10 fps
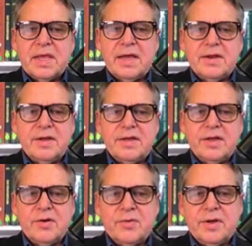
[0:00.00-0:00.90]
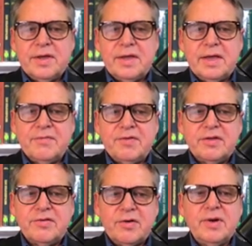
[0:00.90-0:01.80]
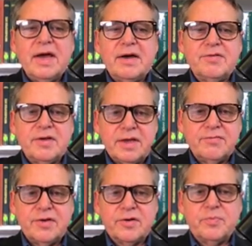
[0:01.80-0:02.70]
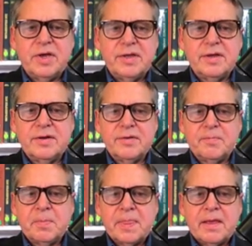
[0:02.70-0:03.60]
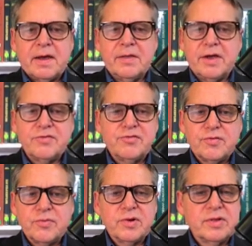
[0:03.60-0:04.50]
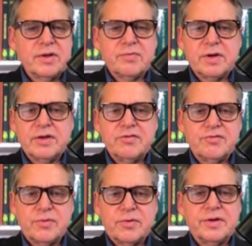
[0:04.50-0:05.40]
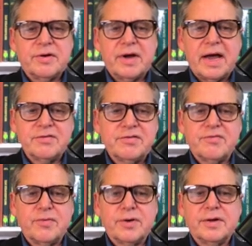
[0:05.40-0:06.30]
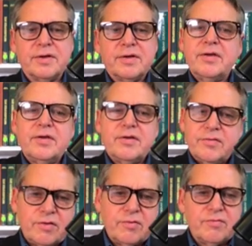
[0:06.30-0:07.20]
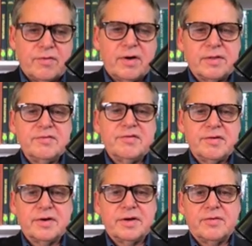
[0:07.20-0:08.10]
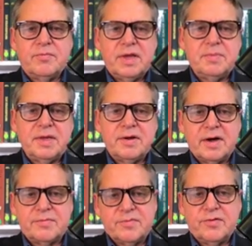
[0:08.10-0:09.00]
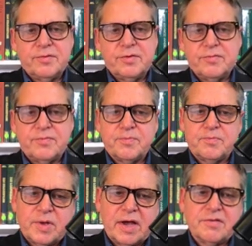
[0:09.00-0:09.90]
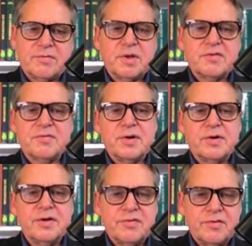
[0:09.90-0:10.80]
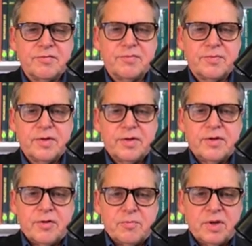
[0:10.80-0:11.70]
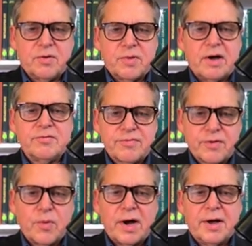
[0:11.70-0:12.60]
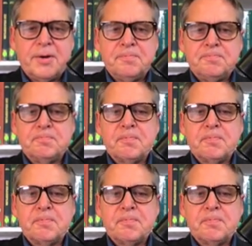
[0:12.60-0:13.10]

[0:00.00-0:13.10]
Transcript: And, you know, if you don't have to give your opinion unless you're really, really sure and you're asked for it, don't volunteer it, maybe not till you've got some experience and you've been around for a while.